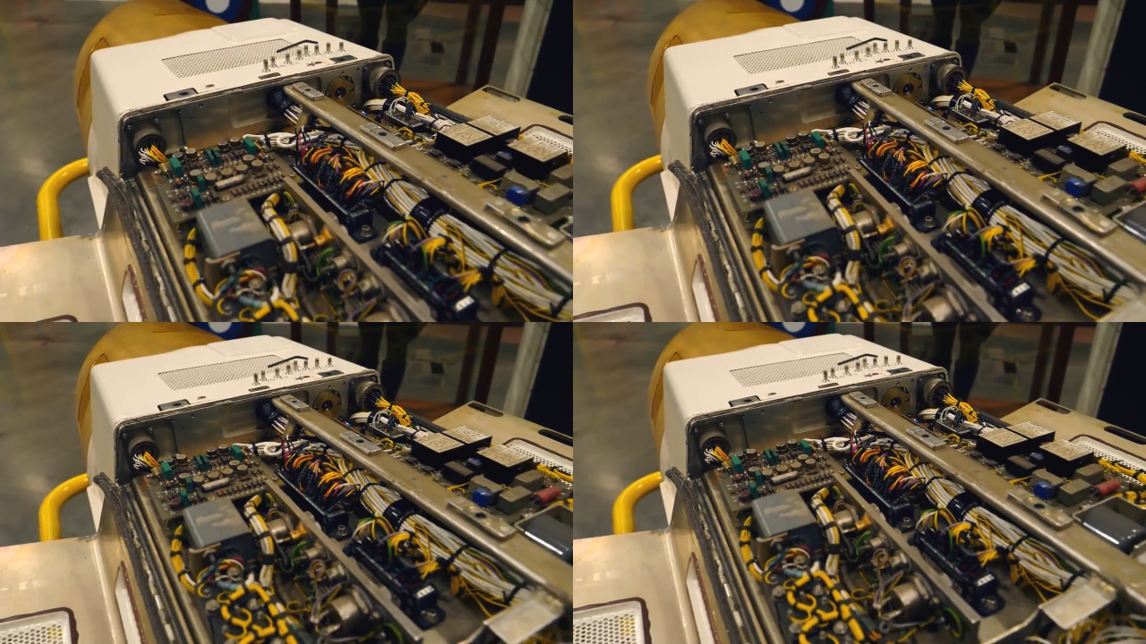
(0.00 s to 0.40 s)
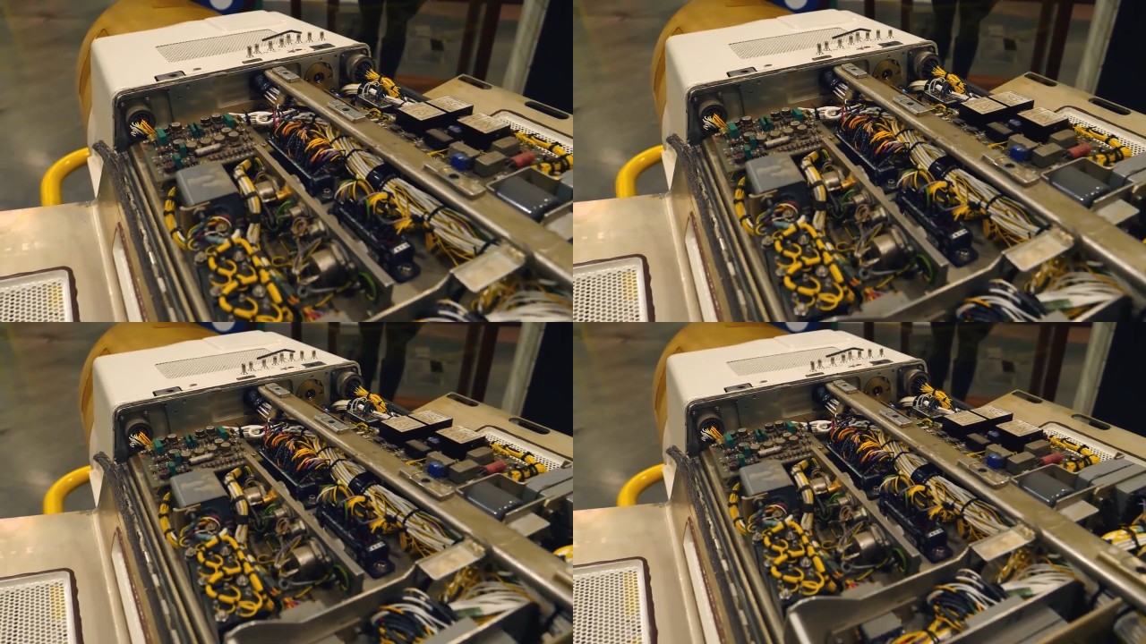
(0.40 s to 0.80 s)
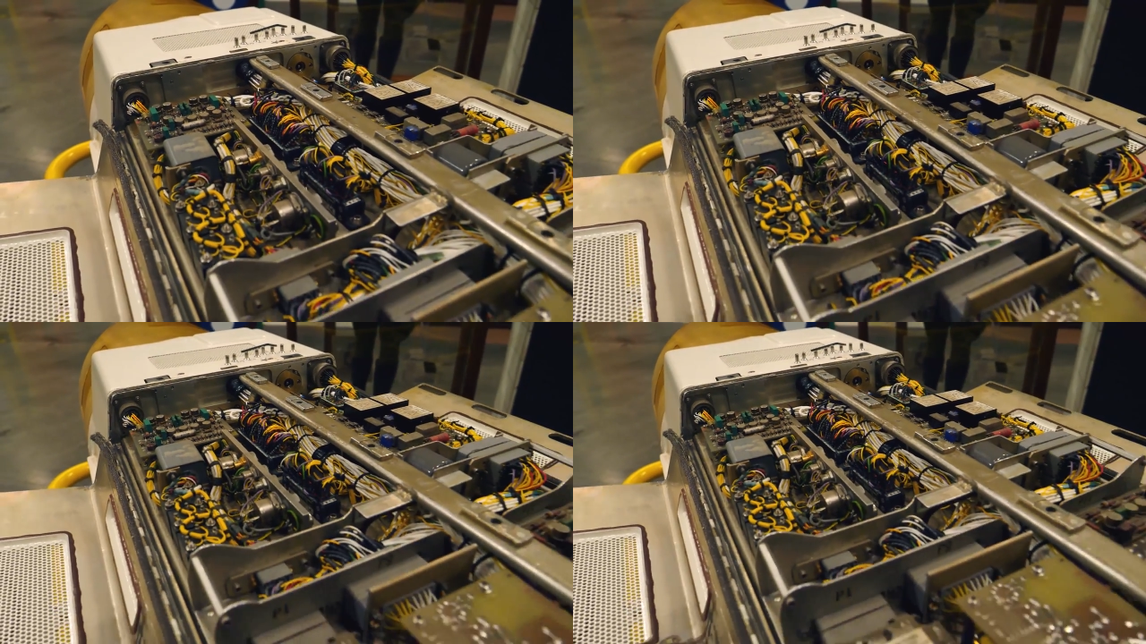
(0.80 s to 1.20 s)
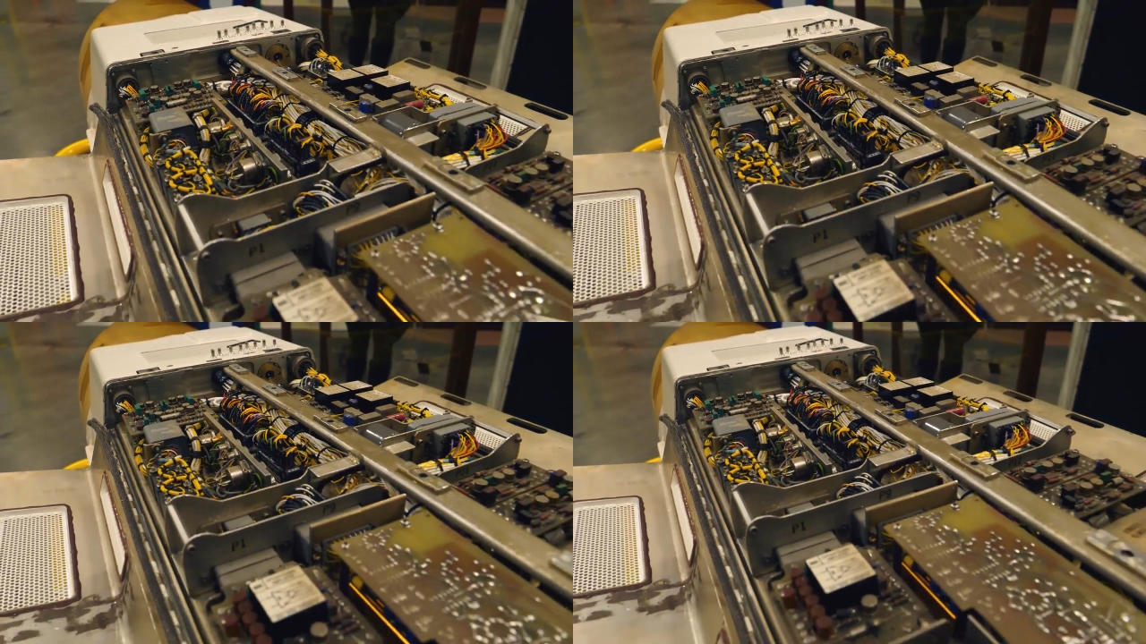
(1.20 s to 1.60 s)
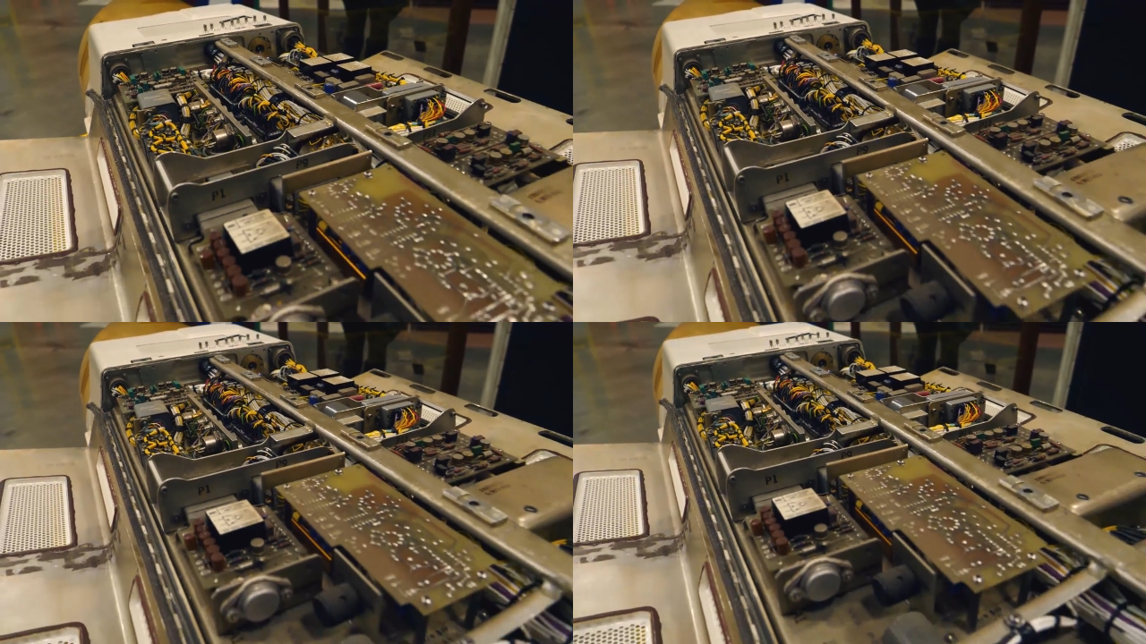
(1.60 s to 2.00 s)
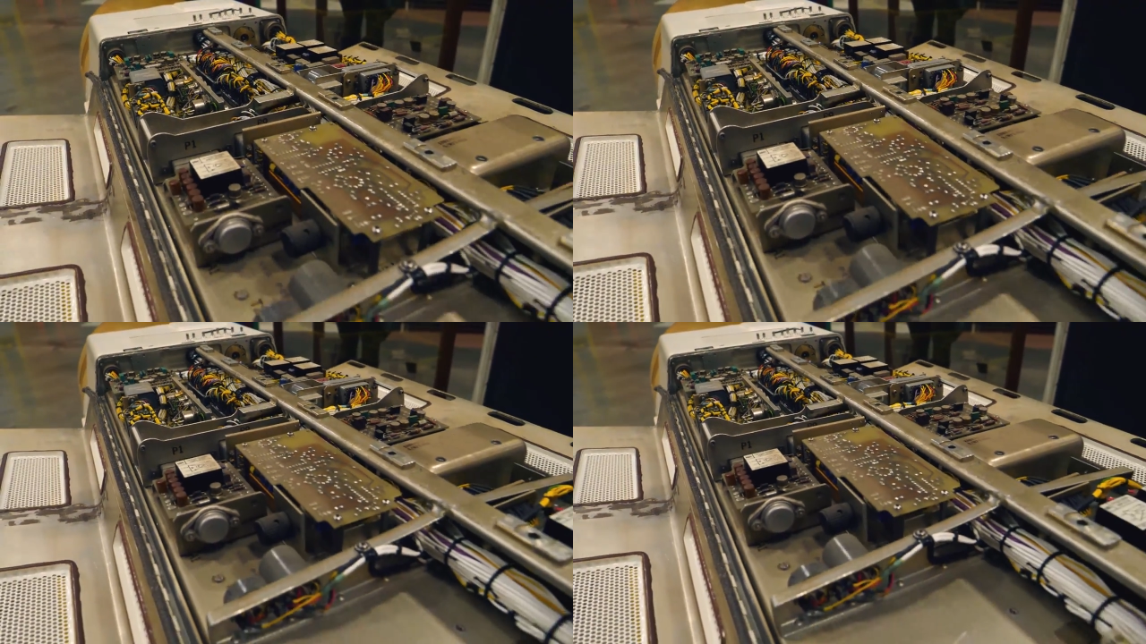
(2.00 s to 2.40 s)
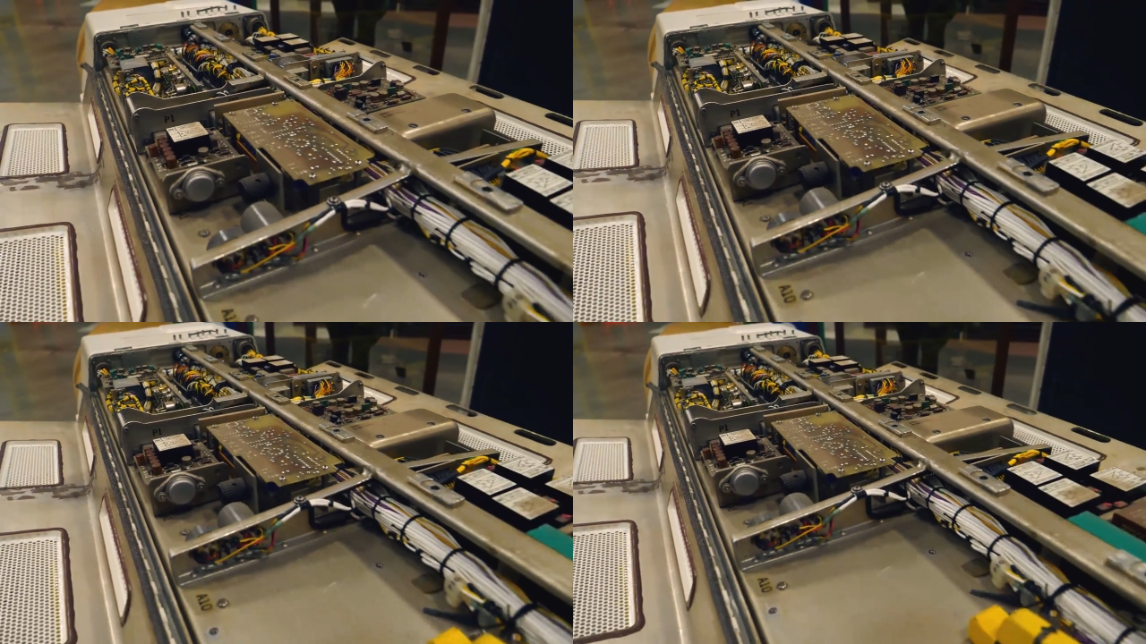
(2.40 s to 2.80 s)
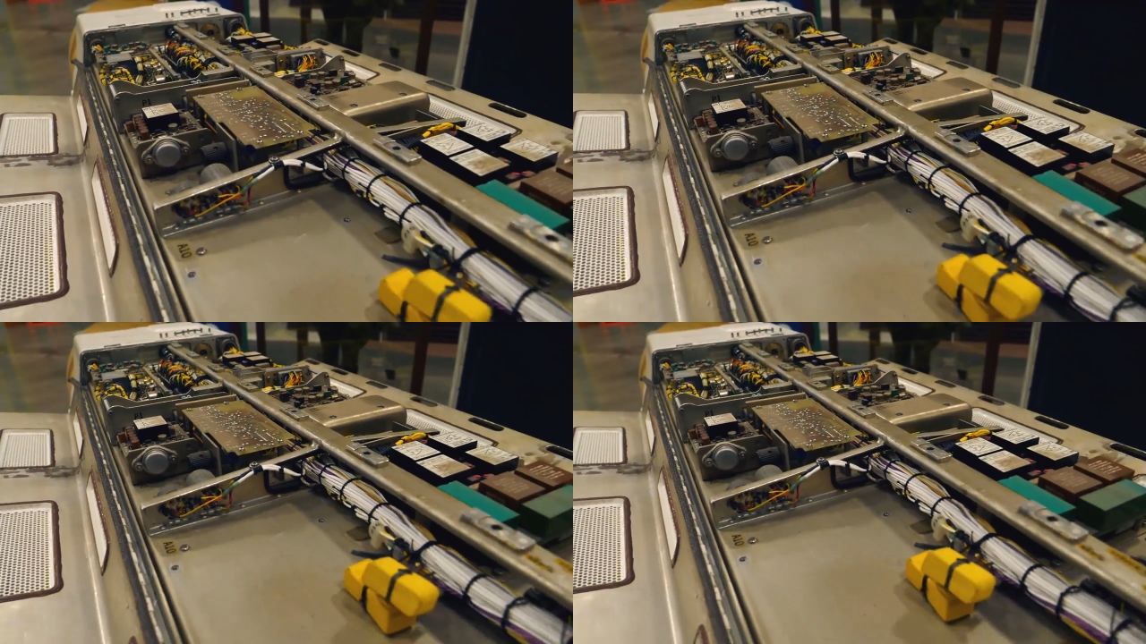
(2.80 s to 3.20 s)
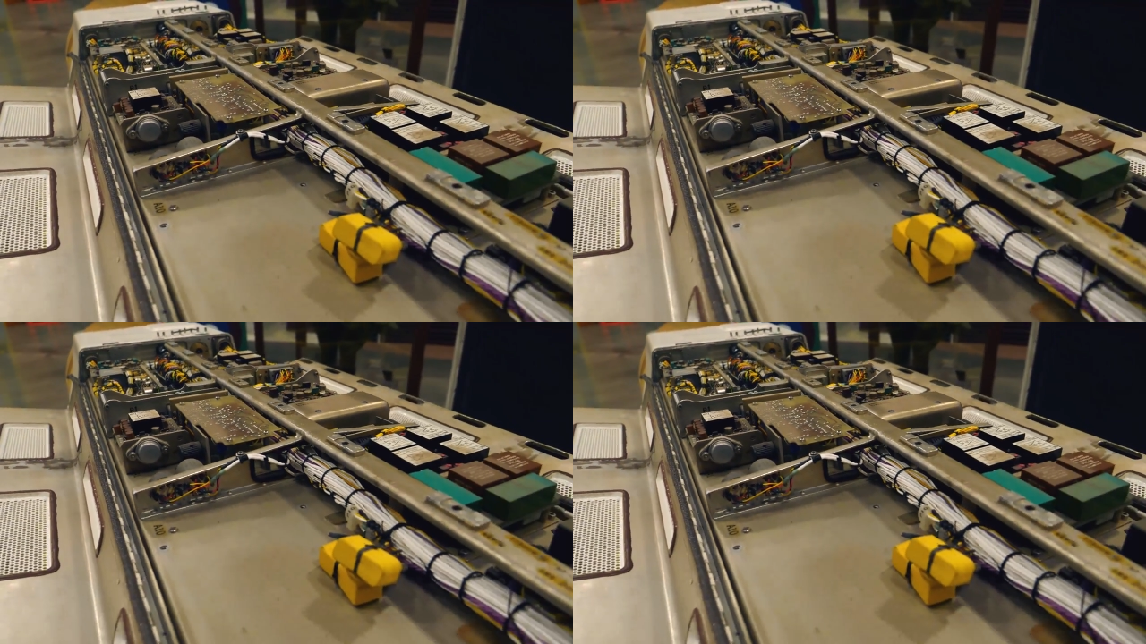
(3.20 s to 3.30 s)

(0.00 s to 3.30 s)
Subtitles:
[unreadable: no face in view]